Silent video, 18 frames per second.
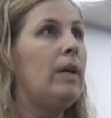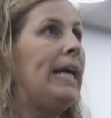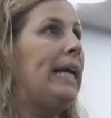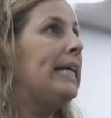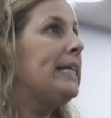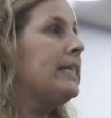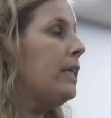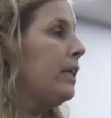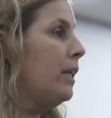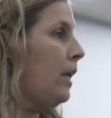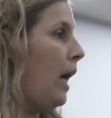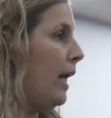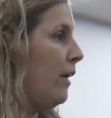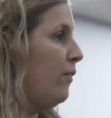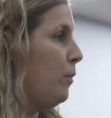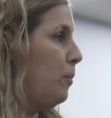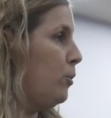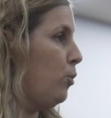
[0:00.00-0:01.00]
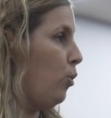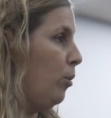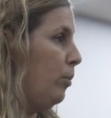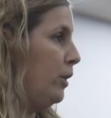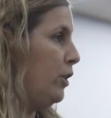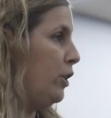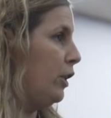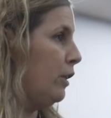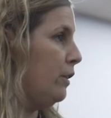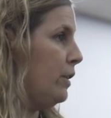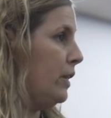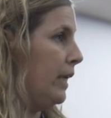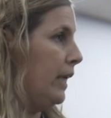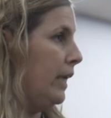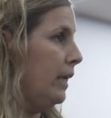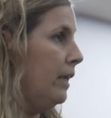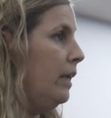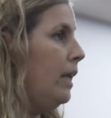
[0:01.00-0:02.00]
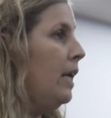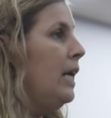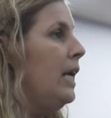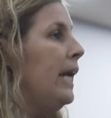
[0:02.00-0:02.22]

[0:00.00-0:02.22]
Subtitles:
is gonna kind of absorb into your skin.